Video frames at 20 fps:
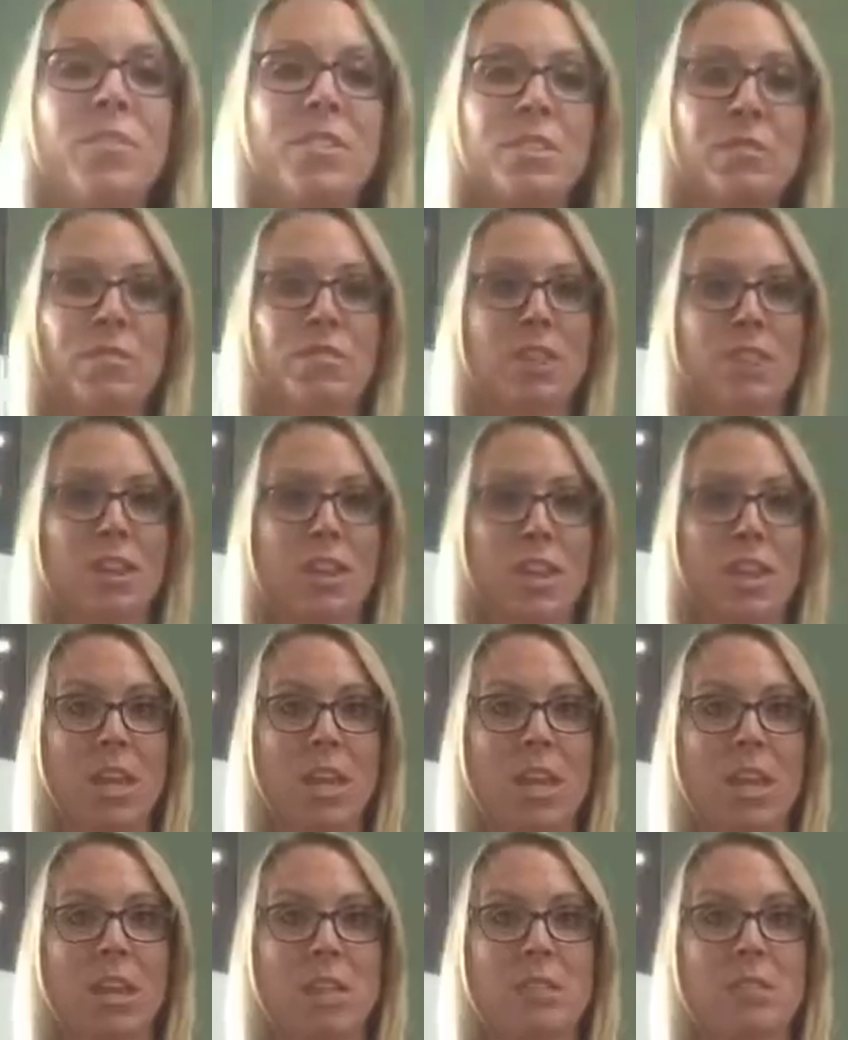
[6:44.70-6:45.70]
different
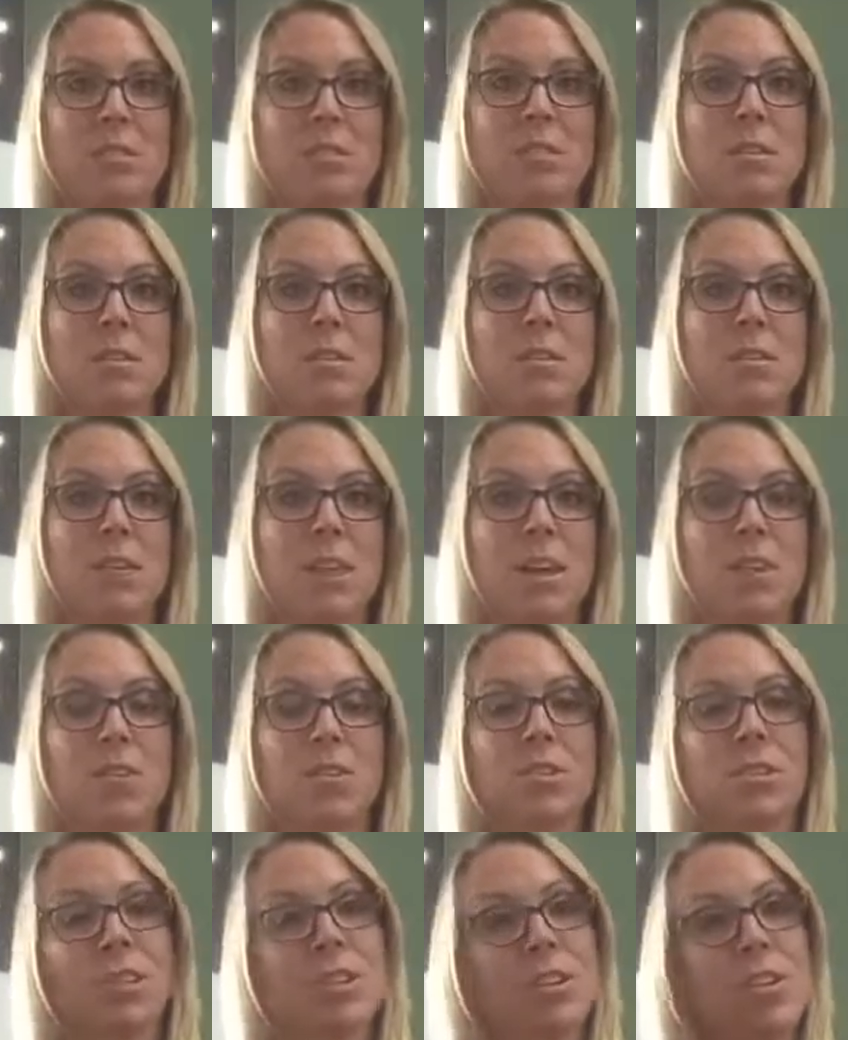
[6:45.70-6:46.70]
things that
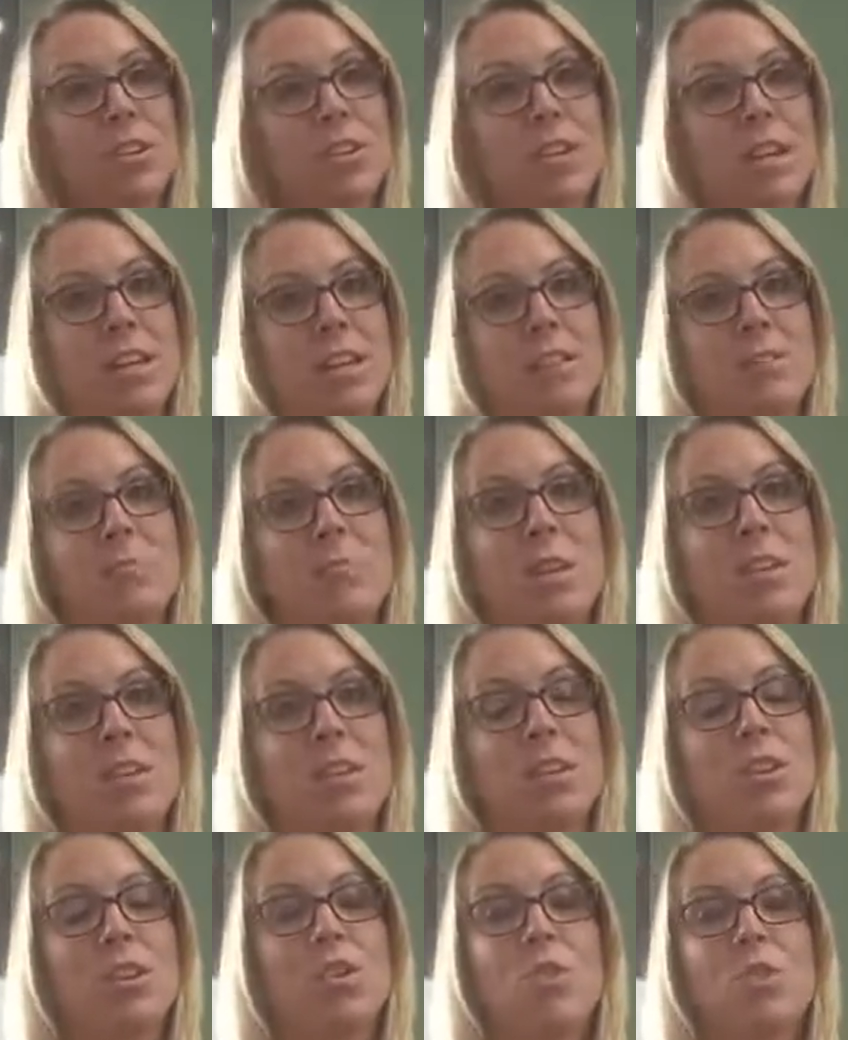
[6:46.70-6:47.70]
are to their taste
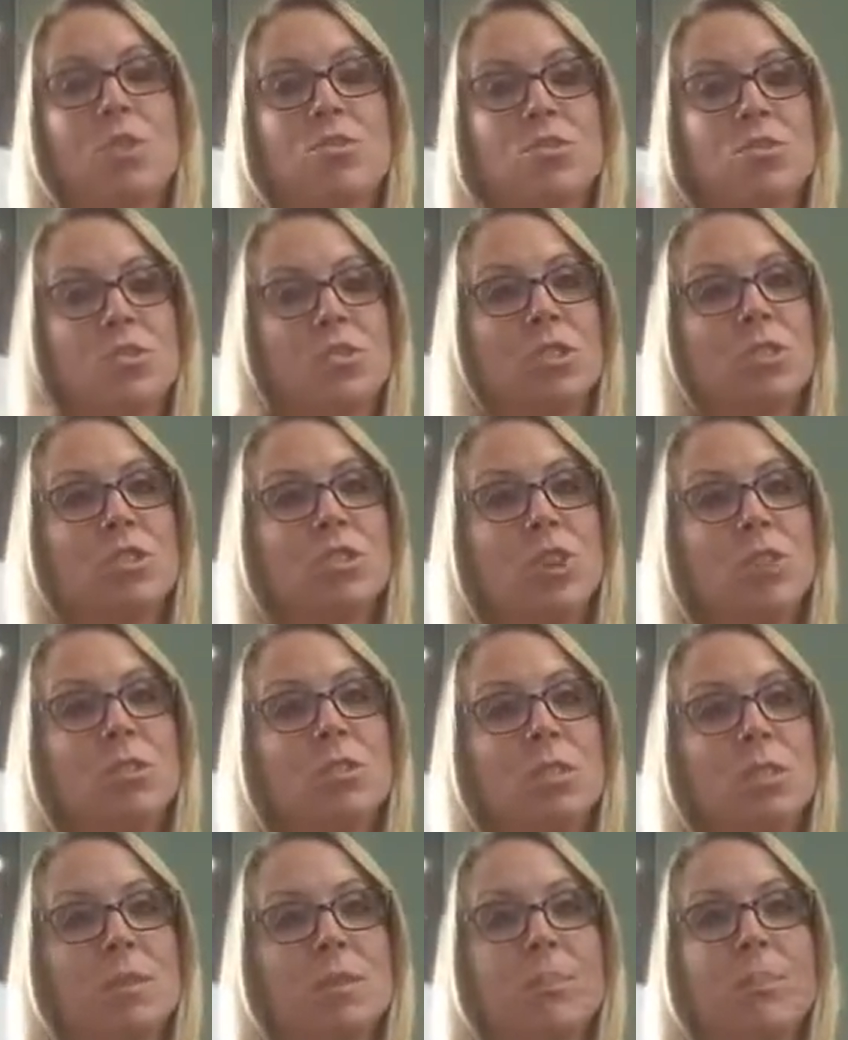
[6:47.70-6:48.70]
rather than yours. So just go
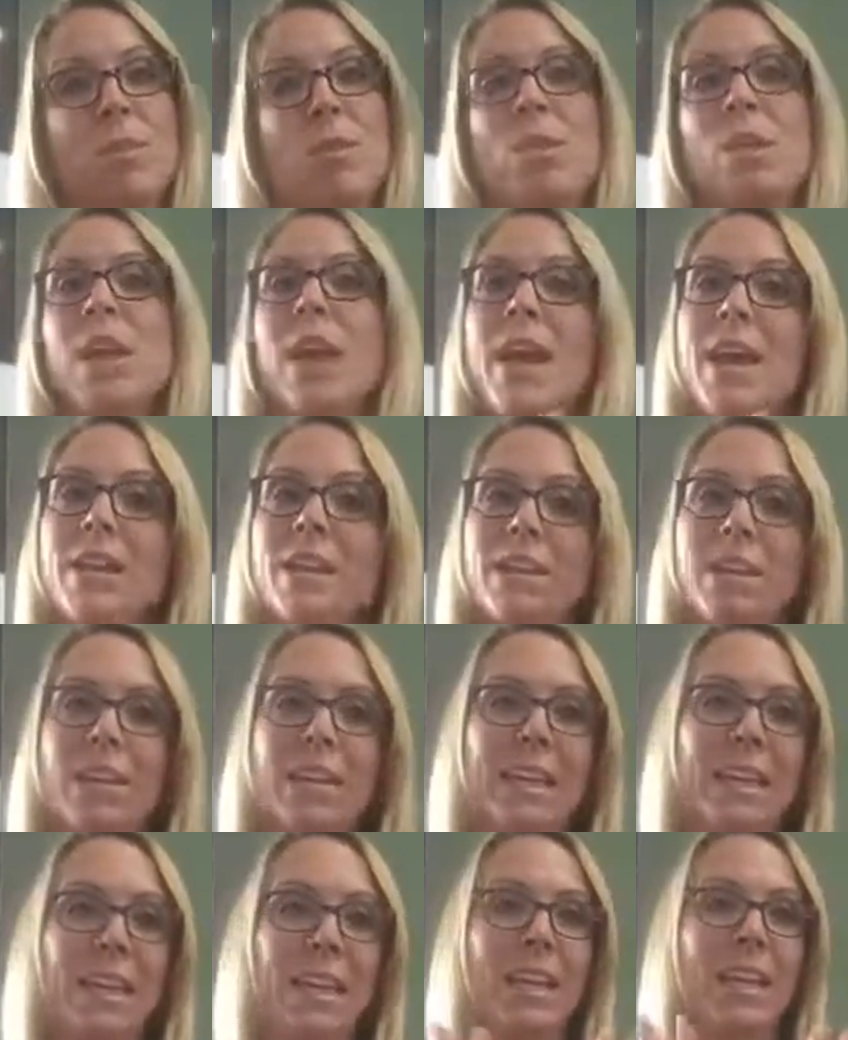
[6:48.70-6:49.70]
simple and
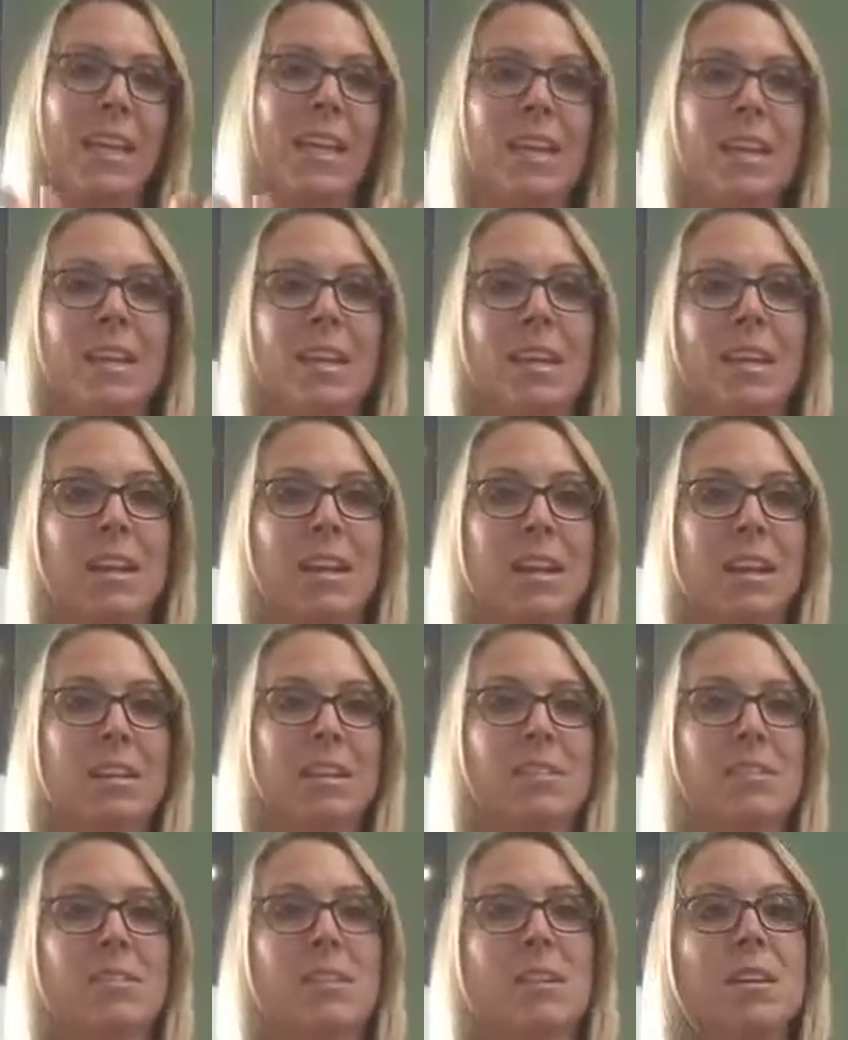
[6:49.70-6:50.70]
clean and a
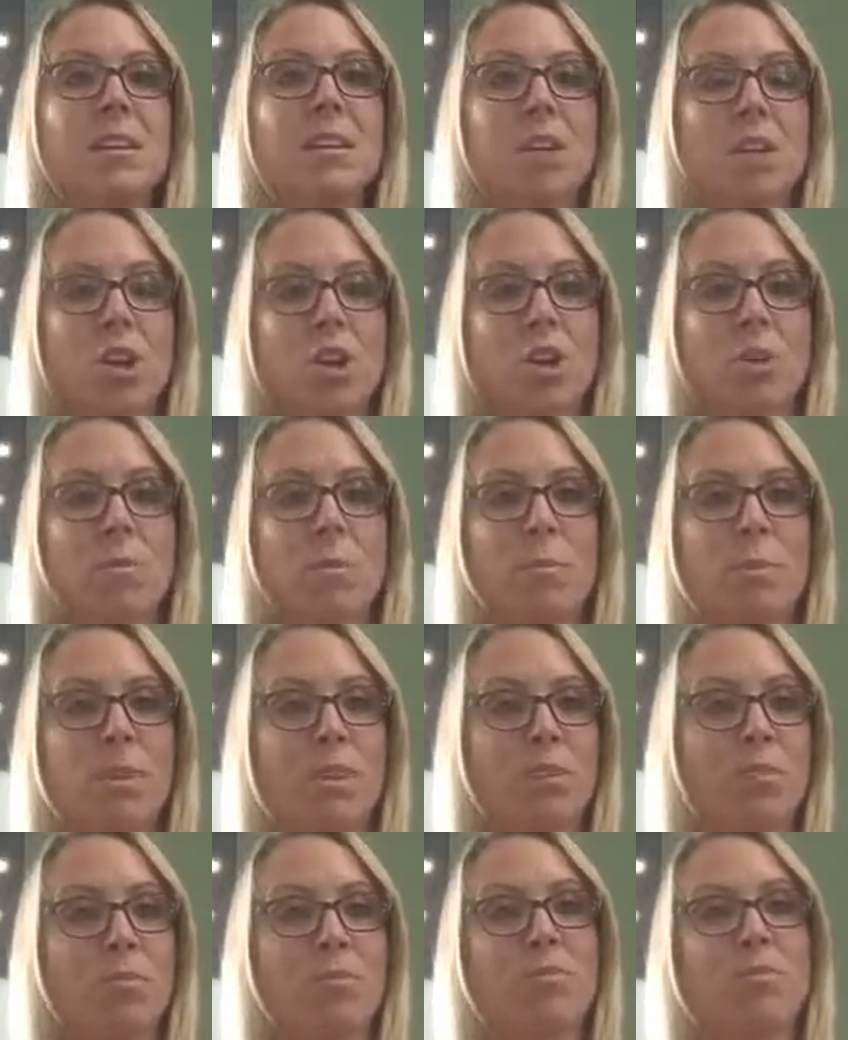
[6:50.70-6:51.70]
nice curb
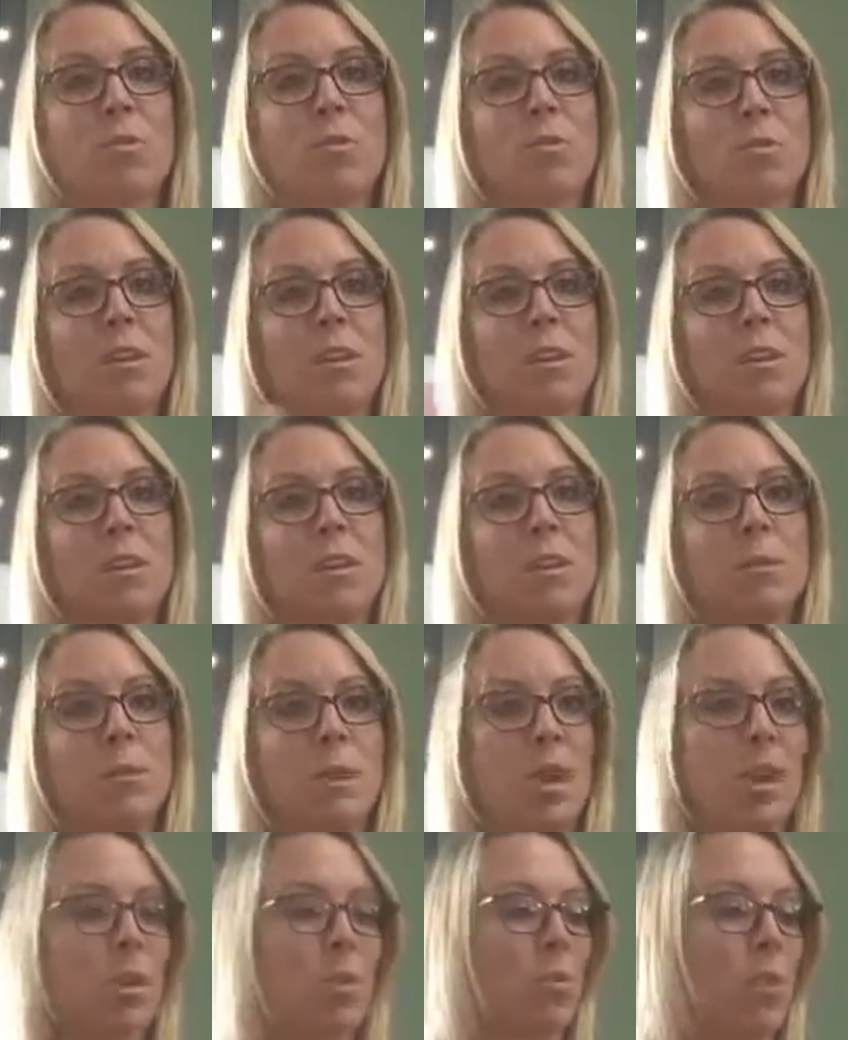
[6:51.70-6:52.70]
appeal for when the
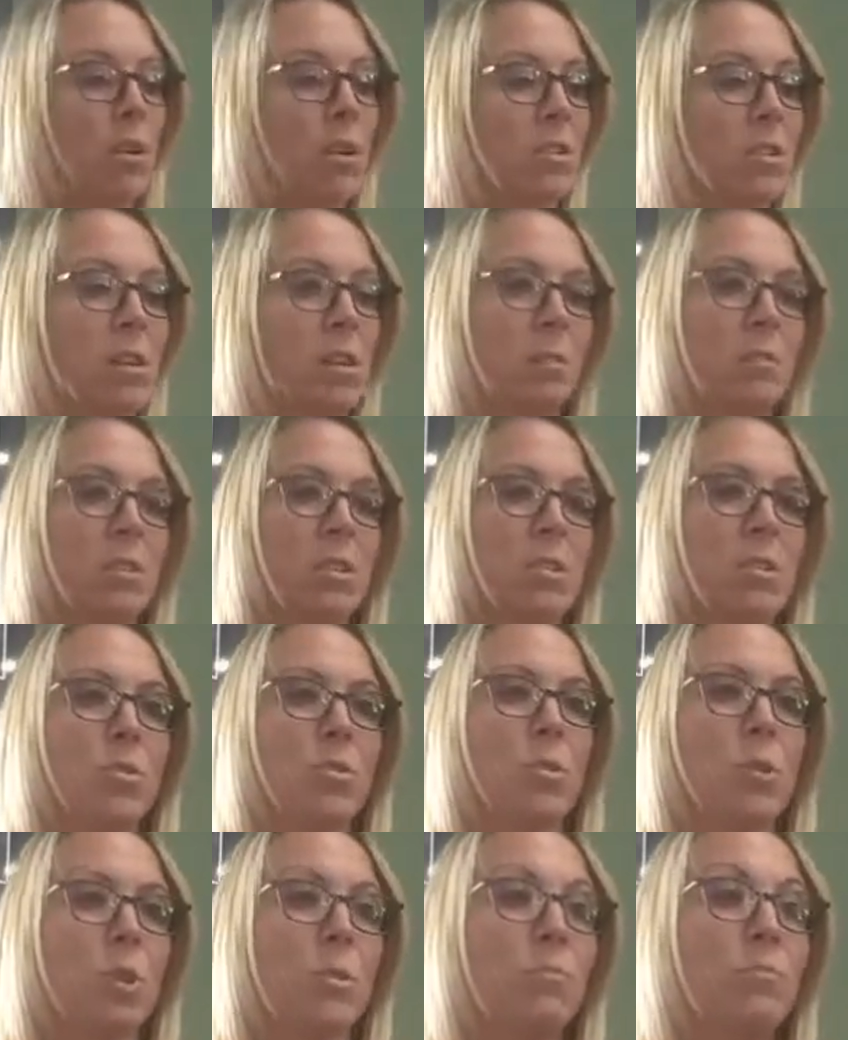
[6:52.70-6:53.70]
buyer walks up to the
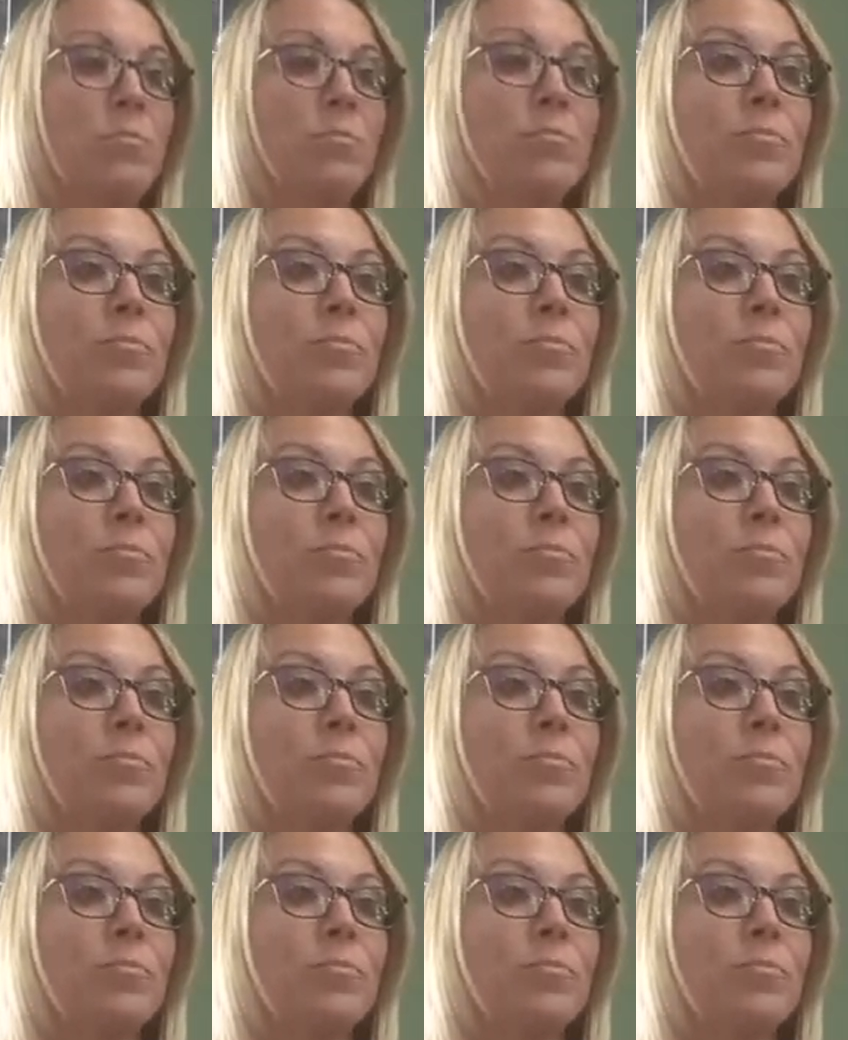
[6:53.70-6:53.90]
door.